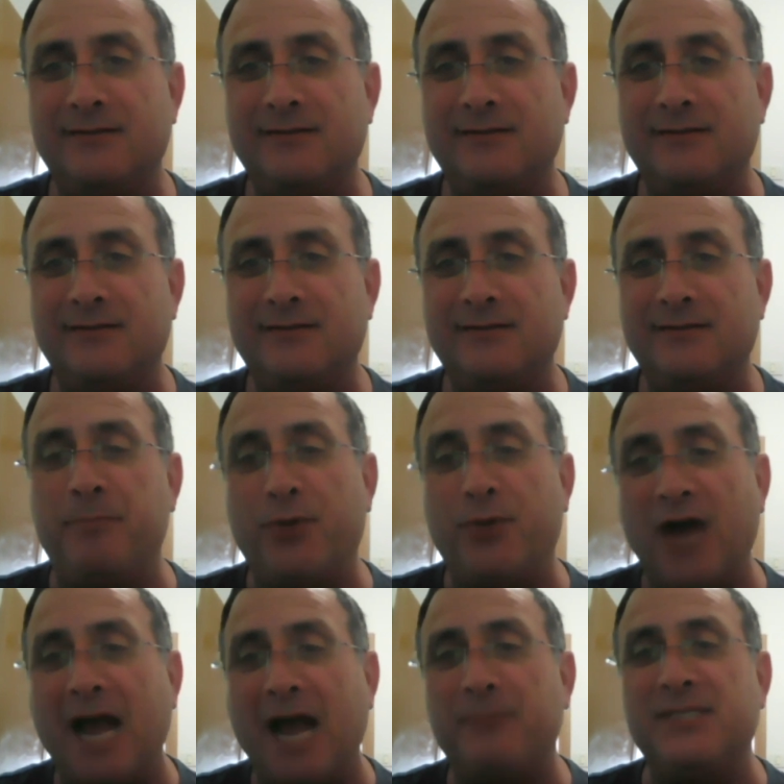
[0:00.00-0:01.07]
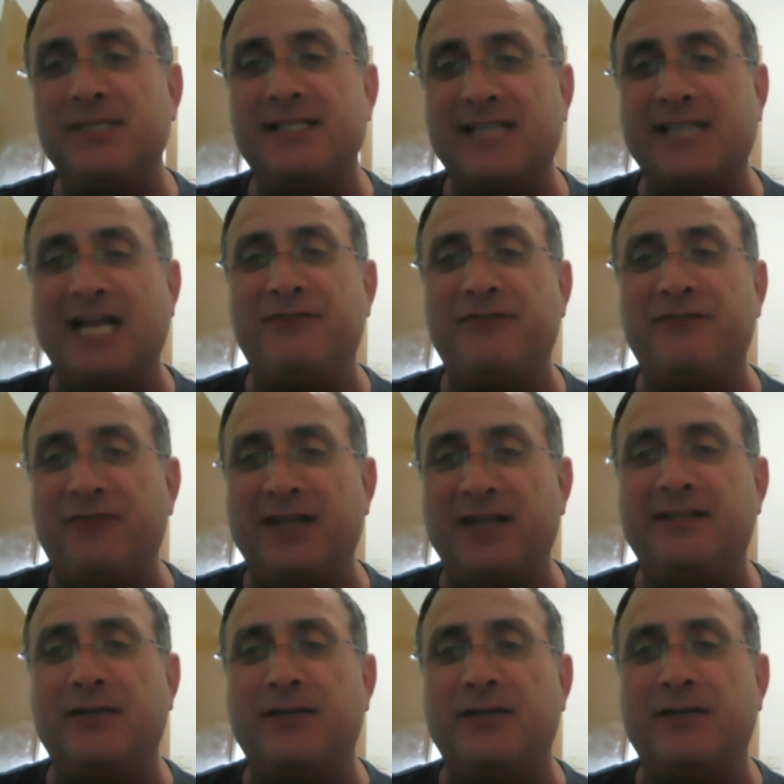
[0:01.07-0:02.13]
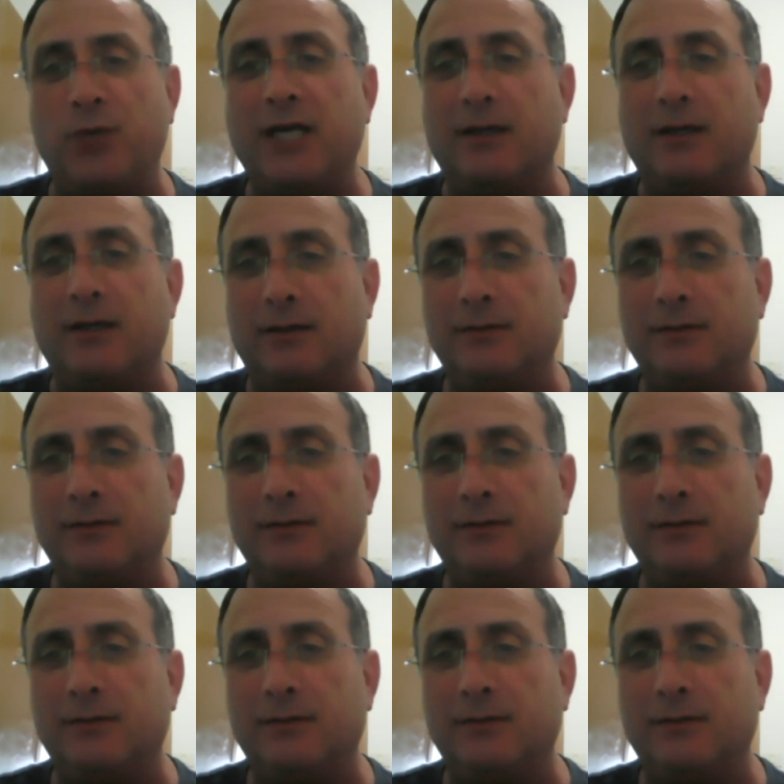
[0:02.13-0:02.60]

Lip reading: and perhaps instead of inventing the wheel,